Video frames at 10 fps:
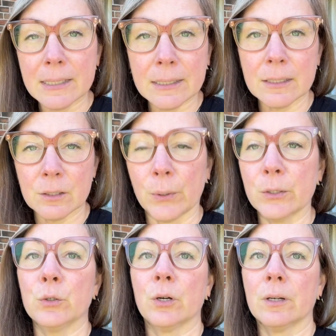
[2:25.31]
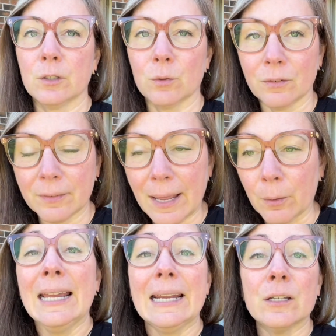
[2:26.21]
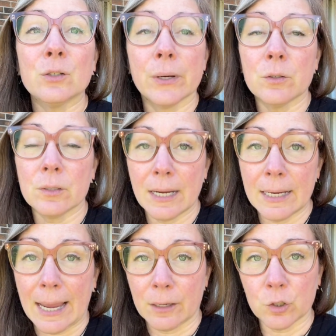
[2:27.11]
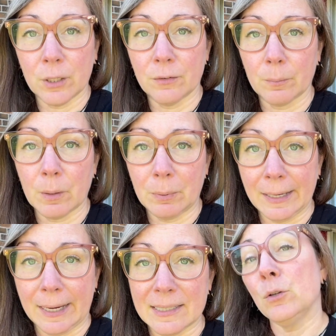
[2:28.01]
this is going to turn into a flower, it is going to take energy from the plant.